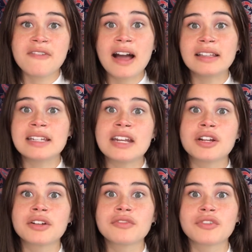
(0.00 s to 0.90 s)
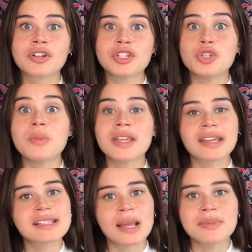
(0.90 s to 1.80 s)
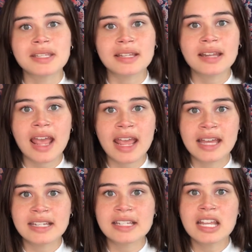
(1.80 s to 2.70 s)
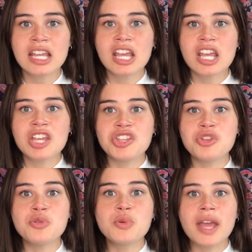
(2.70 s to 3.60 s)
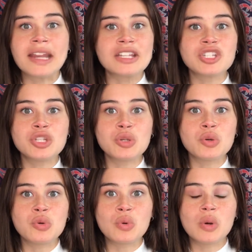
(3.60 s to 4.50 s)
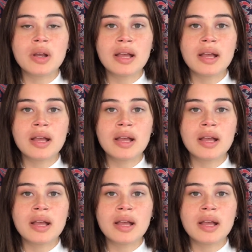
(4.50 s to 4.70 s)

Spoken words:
validator for you being accepted and you getting to